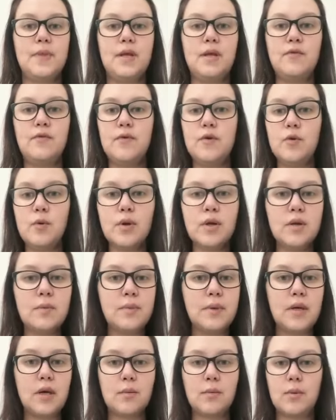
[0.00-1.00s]
if you want to
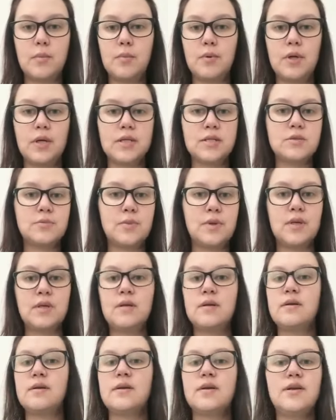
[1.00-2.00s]
become a
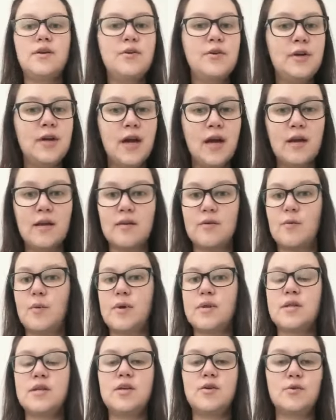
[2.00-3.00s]
policeman, you can,
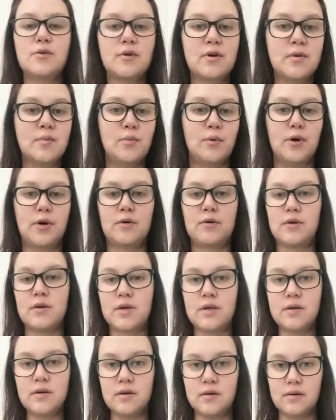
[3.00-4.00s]
whether you are a boy or a
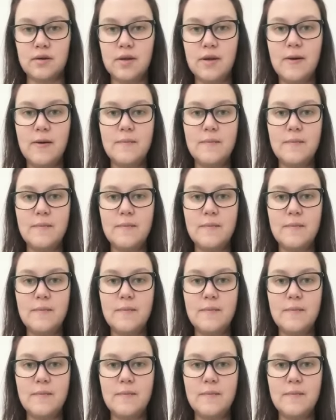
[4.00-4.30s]
girl,